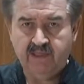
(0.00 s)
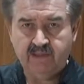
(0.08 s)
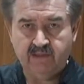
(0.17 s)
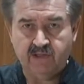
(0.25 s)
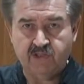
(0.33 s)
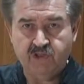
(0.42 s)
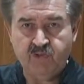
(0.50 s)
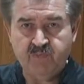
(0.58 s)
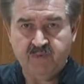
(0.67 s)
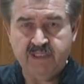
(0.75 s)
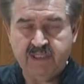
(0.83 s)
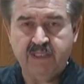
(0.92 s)
There are two
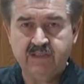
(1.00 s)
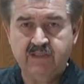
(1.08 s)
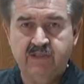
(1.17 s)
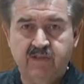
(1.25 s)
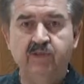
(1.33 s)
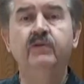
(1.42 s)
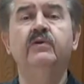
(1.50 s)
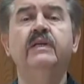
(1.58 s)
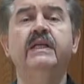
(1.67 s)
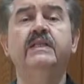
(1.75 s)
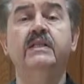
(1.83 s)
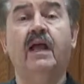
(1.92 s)
briskets to
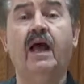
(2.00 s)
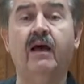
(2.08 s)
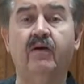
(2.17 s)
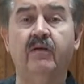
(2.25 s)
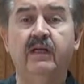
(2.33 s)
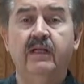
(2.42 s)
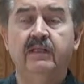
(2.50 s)
each cow.